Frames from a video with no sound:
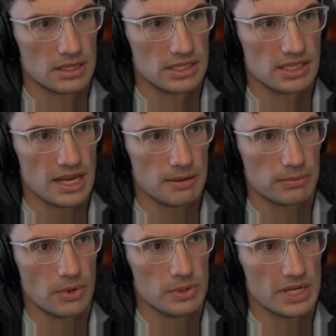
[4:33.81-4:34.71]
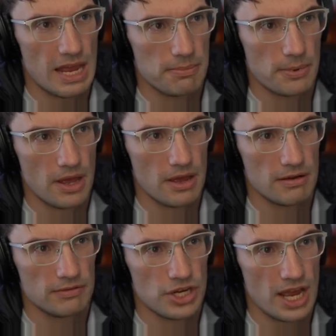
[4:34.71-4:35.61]
set prototype
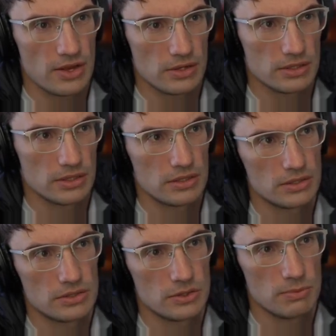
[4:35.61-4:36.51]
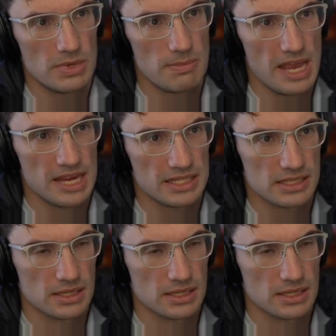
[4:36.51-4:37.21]
of child to be base.